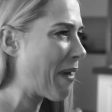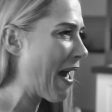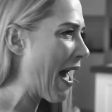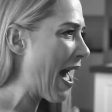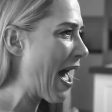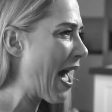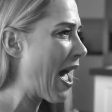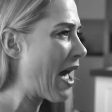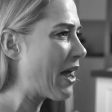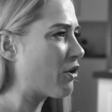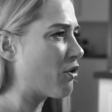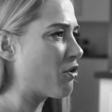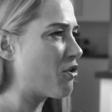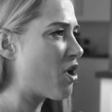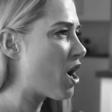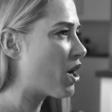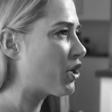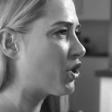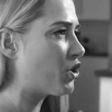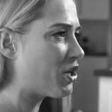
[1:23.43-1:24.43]
bad or
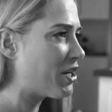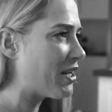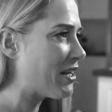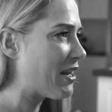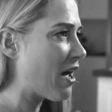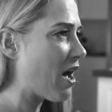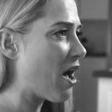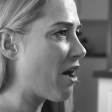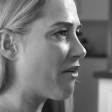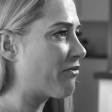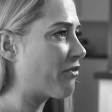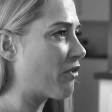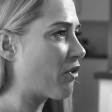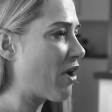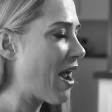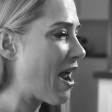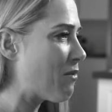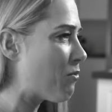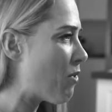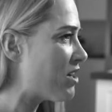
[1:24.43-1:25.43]
not good enough
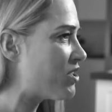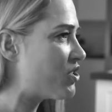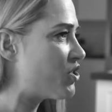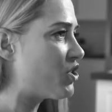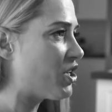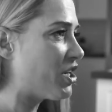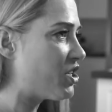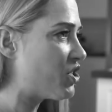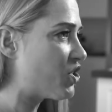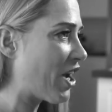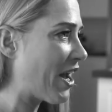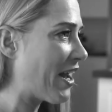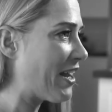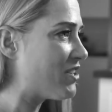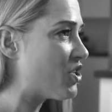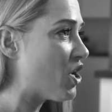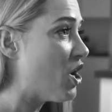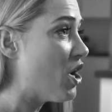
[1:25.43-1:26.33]
or wants you to change,